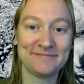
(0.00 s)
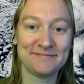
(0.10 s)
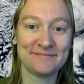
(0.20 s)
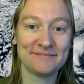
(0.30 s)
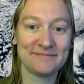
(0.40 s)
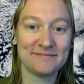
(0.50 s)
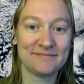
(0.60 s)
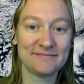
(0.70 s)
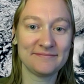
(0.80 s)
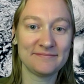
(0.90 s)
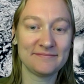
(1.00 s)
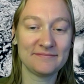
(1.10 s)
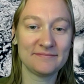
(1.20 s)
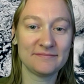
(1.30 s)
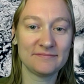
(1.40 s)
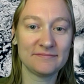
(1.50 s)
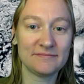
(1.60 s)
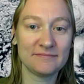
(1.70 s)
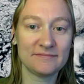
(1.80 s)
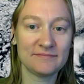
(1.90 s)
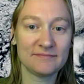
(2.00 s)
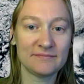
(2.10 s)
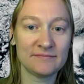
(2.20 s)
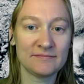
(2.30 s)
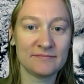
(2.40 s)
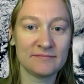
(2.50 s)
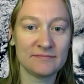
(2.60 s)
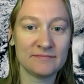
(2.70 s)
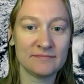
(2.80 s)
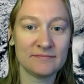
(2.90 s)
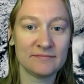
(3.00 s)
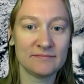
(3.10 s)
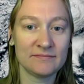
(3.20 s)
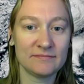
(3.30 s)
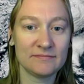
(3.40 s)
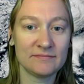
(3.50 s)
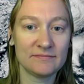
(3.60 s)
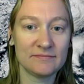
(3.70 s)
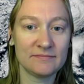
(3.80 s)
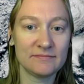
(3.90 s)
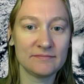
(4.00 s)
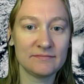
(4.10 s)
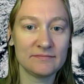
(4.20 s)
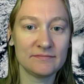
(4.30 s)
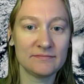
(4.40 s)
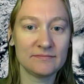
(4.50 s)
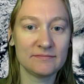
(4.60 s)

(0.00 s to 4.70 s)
This person isn't speaking.